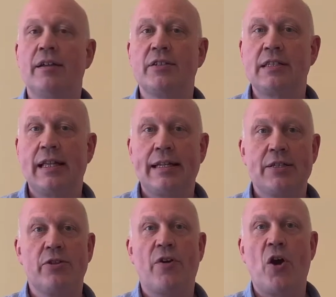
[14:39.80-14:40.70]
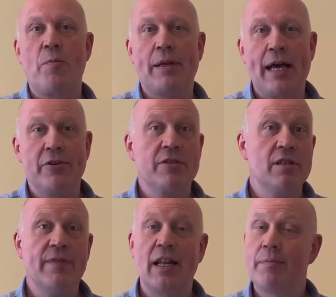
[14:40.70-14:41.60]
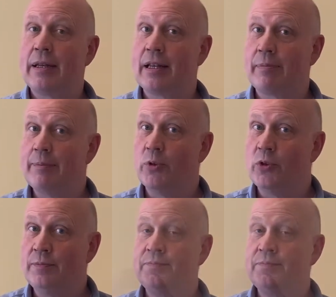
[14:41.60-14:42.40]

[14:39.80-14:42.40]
just let it sort of open out and develop a little bit more.